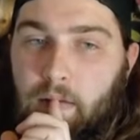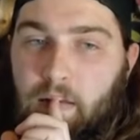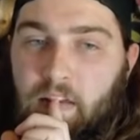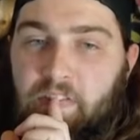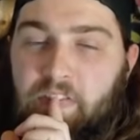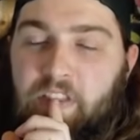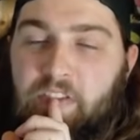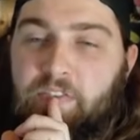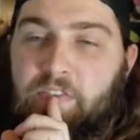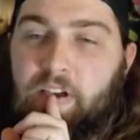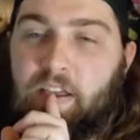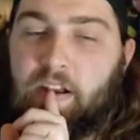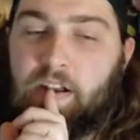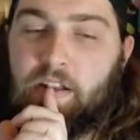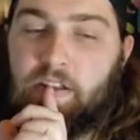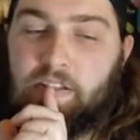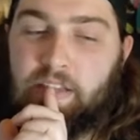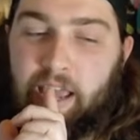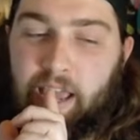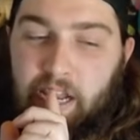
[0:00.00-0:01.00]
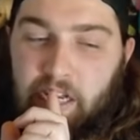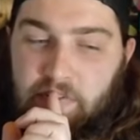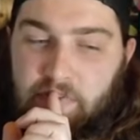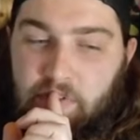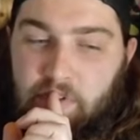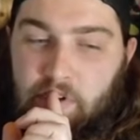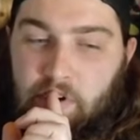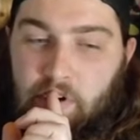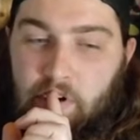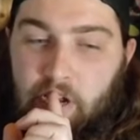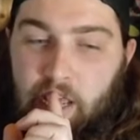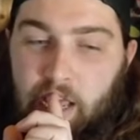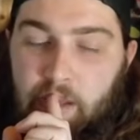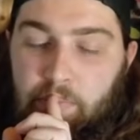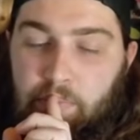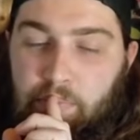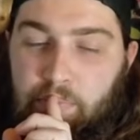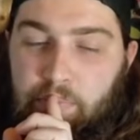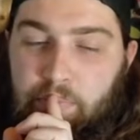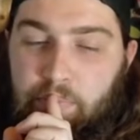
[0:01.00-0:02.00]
If they find an attach return, I